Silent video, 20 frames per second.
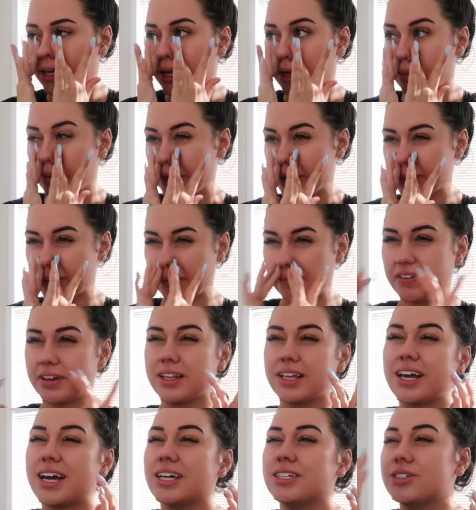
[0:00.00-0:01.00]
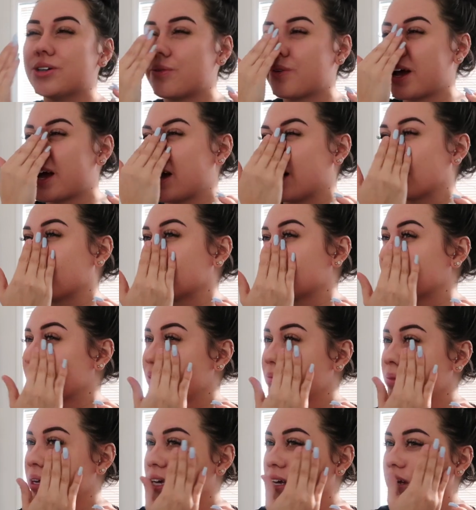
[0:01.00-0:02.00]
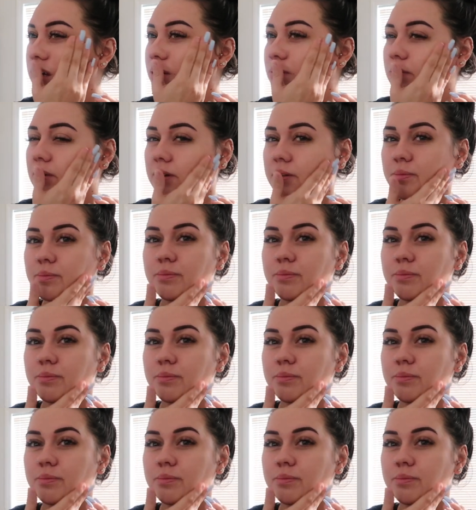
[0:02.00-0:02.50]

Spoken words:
makes me feel like I don't have to wear makeup.